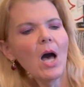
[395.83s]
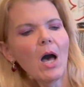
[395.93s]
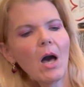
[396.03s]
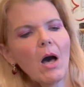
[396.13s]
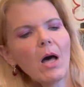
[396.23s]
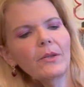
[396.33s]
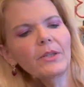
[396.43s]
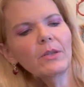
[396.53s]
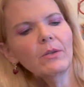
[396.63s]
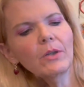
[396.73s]
Oh, it's a
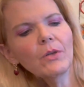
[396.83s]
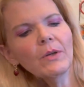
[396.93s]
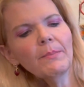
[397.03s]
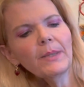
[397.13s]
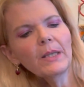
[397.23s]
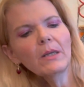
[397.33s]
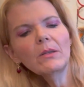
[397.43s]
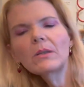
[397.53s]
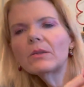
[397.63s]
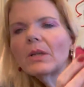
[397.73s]
little crumpy there.
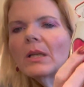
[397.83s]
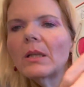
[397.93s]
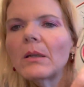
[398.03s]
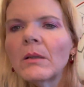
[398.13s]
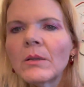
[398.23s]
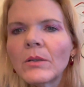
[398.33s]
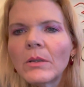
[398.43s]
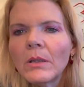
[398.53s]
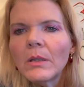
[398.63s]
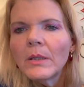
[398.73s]
Look, it's got a little
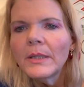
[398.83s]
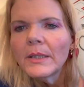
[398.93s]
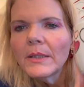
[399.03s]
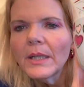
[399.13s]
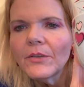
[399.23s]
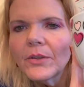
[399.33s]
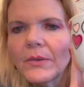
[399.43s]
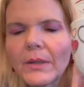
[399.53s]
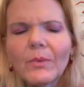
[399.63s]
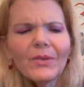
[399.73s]
indent. That's all
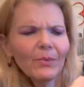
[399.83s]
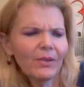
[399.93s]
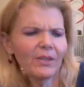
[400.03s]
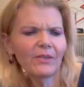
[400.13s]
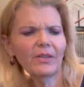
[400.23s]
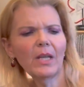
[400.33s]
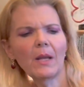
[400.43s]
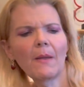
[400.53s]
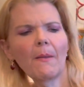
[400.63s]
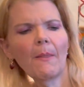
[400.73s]
right. What's, what does it say?
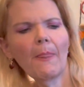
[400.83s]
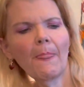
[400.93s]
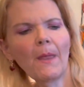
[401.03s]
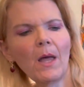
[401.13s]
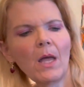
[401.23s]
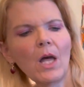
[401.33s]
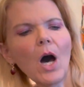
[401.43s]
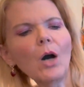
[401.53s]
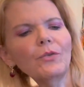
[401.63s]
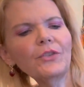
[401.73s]

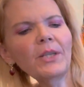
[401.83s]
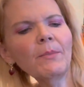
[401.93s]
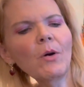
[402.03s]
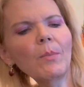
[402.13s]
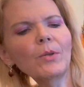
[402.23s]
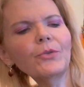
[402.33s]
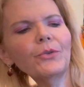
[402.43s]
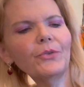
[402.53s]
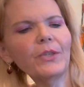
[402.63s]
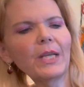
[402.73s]
Oh, T-Mobile
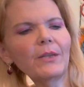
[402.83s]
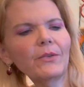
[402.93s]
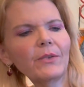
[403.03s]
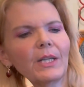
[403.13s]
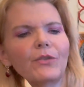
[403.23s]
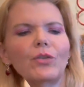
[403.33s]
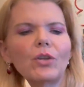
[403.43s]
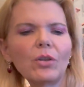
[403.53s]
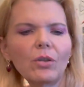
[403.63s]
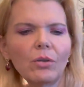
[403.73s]
Tuesdays. That's
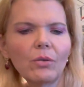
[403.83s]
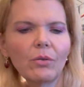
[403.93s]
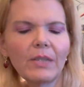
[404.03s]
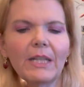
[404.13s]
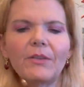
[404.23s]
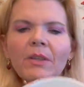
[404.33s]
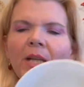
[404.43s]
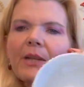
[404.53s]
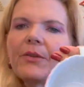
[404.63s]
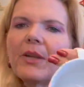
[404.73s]
cute. That's a
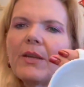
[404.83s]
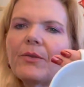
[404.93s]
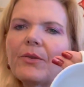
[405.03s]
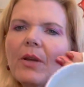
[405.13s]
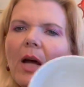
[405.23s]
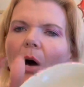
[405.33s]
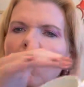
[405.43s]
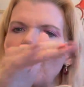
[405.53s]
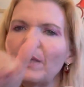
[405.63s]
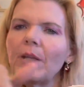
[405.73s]
nice size
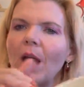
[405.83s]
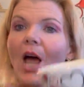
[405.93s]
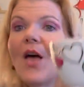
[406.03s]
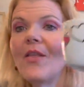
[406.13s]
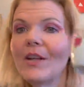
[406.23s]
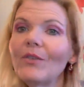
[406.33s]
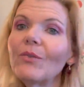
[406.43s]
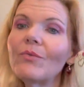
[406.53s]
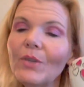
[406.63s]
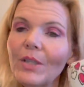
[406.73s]
opening. That's a
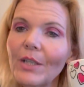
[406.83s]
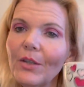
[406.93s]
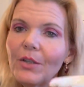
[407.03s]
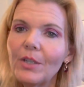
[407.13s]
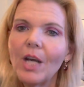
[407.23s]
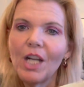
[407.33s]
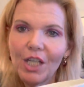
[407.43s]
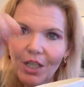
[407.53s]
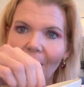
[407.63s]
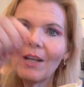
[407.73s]
really good
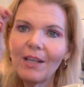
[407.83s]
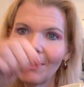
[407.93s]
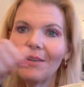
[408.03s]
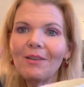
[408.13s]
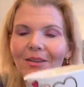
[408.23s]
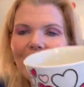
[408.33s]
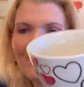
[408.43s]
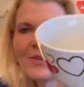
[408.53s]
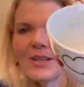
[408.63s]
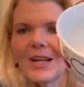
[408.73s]
dunking
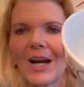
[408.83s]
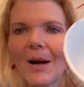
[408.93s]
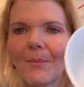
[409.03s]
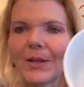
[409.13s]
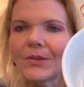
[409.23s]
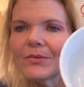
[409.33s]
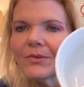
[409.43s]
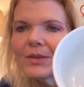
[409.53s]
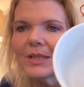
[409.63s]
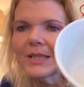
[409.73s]
donut cup. That's
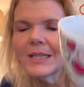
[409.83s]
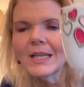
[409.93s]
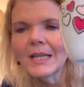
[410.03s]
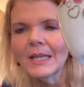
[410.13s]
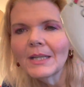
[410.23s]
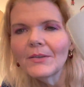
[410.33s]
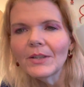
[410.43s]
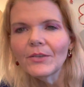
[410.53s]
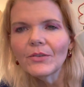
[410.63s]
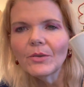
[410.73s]
really nice.
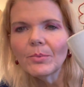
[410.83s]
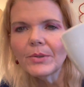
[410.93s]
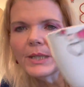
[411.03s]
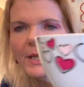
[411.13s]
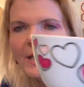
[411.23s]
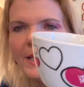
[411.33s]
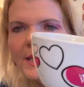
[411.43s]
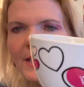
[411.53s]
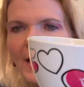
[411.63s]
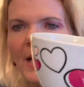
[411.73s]
That's so pretty. I
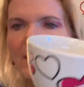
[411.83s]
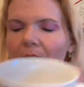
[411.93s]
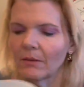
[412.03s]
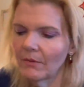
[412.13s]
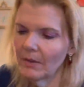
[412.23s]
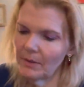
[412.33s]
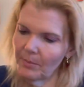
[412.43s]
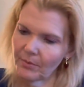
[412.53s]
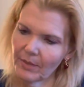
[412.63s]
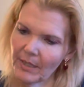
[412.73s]
like that. Very
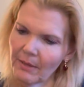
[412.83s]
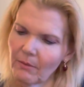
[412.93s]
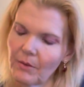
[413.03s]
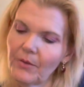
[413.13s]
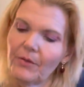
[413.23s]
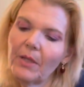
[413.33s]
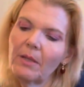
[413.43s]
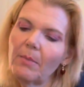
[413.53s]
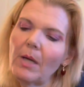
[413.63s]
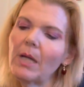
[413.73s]
pretty. What does it say in the
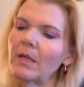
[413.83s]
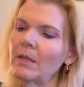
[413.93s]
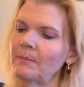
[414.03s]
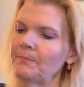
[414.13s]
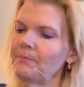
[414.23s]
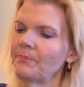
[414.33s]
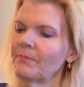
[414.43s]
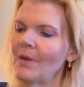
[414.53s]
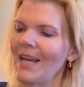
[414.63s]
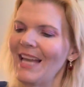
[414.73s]
bottom?
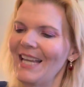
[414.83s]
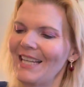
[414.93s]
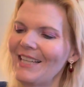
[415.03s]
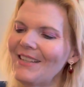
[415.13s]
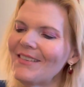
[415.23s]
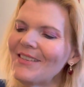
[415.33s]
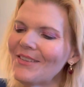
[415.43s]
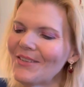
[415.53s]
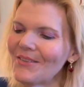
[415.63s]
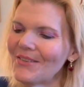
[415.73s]
Is it
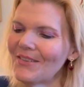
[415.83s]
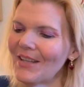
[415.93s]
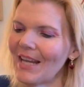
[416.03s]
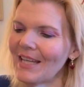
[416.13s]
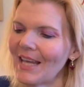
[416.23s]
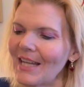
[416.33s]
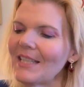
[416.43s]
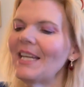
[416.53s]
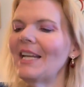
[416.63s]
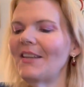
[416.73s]
Tuesday yet?
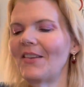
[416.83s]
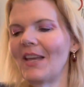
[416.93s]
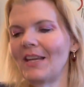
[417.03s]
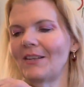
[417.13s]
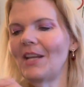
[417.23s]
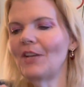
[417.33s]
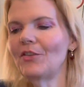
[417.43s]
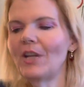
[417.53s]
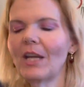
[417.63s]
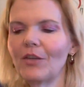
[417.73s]
Get thanked.
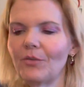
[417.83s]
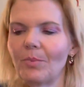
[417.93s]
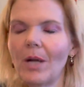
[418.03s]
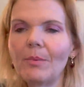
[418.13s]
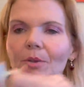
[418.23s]
Hashtag. I should probably